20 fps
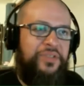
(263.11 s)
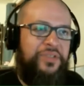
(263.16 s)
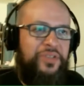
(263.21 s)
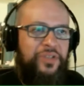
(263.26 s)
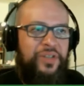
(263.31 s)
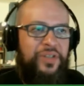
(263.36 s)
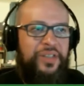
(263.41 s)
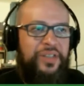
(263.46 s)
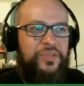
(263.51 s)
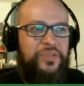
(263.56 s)

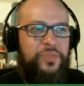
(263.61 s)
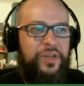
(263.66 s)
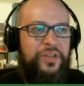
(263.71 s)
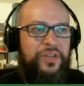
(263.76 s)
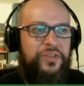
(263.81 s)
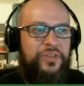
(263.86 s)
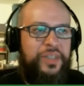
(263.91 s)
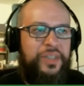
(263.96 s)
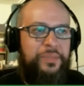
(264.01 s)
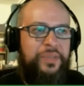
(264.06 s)
So it's one of
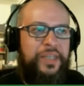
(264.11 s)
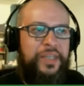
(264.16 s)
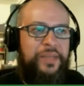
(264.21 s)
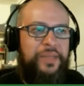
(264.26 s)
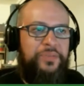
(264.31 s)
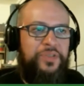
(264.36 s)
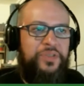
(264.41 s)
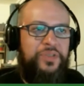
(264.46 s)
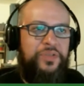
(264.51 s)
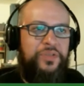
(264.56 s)
those type of
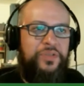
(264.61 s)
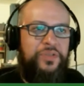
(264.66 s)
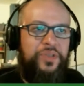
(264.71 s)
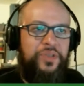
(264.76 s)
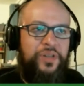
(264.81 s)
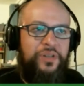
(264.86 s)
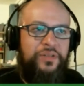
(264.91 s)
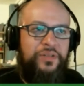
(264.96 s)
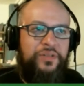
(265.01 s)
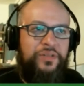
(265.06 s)
games too.
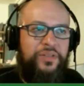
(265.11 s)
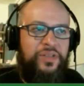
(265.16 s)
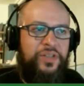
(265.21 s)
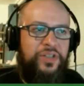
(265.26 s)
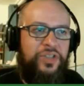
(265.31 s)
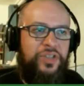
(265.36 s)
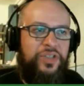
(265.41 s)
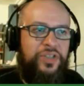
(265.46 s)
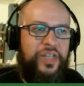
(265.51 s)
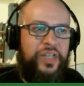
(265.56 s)
So you
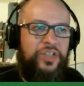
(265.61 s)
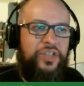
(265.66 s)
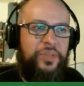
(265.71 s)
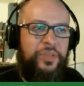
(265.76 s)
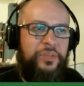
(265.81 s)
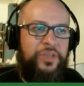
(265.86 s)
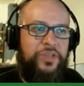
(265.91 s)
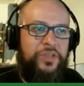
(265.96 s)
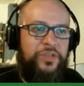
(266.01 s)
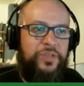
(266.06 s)
can just kind of
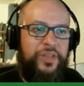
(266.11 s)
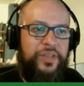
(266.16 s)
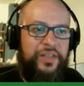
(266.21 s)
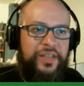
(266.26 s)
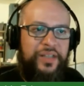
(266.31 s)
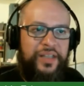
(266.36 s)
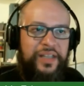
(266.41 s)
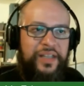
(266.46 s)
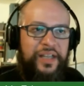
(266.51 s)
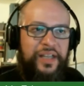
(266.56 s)
jump into it.